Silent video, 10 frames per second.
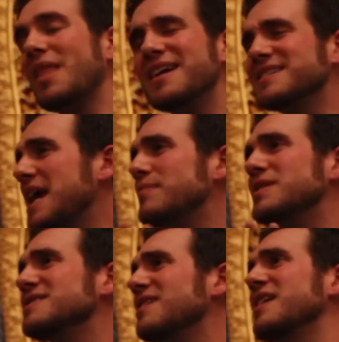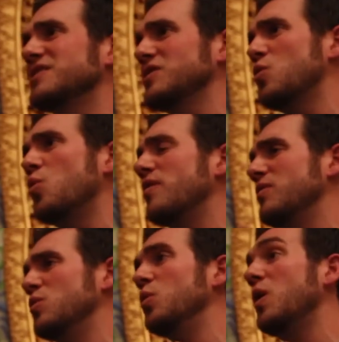Acceptance lies at the core of
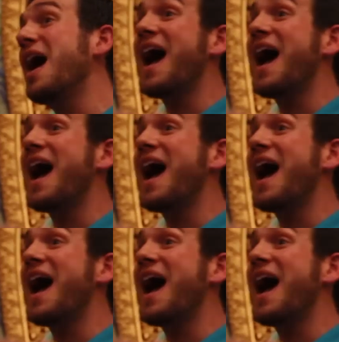it all.